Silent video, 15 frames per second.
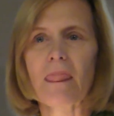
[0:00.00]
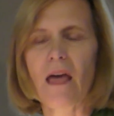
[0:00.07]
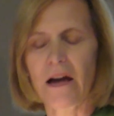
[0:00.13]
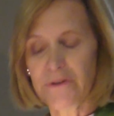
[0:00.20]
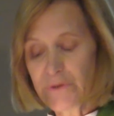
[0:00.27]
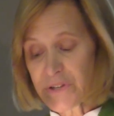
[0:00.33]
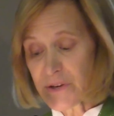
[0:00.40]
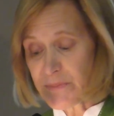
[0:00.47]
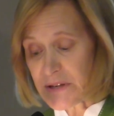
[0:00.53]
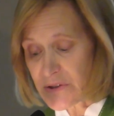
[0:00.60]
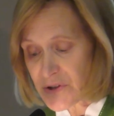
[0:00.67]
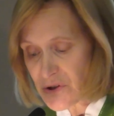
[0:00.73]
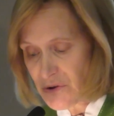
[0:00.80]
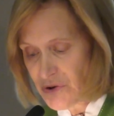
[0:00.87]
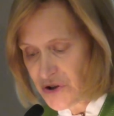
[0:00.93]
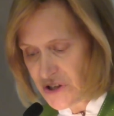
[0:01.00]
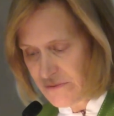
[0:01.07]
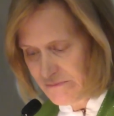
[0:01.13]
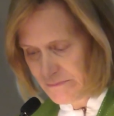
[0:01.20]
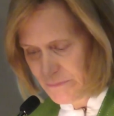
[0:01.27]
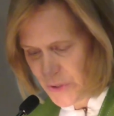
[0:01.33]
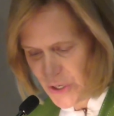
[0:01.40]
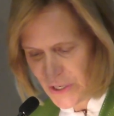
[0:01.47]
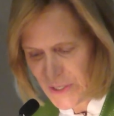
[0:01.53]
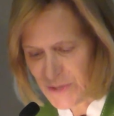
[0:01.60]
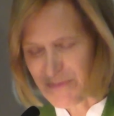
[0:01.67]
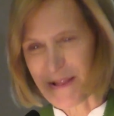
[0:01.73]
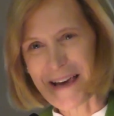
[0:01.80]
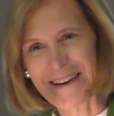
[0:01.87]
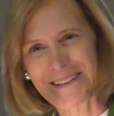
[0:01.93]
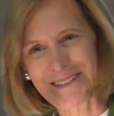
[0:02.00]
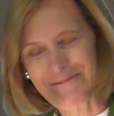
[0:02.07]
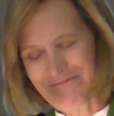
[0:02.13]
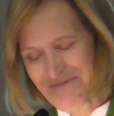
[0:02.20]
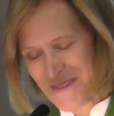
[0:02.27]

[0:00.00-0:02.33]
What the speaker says: I used to be a surgeon, she explained.